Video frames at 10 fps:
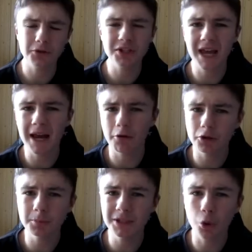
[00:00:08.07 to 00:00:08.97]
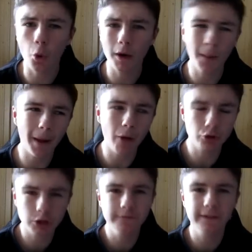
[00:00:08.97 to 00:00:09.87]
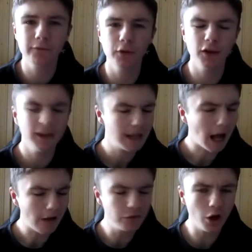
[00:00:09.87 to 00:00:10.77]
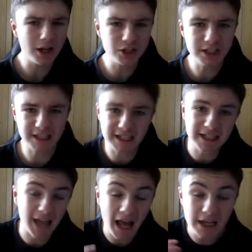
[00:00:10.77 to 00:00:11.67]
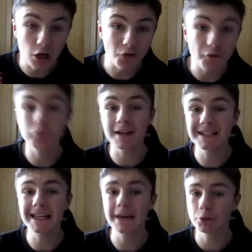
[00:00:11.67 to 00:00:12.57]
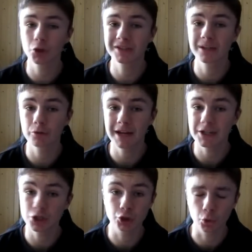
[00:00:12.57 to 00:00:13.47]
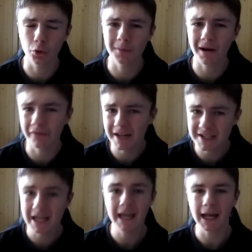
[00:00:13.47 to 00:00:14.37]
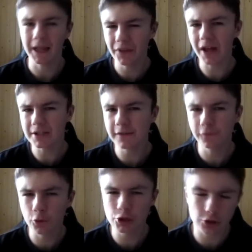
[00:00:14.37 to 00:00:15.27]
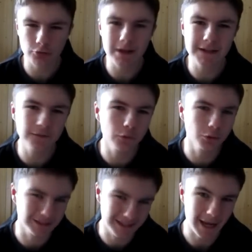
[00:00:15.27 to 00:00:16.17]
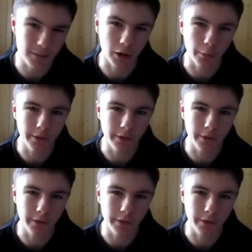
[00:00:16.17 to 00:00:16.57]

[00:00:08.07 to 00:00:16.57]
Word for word: today I'm going to be talking about something that I've not actually seen any other racing game content creators talk about this, and that is a Forza Horizon four demo.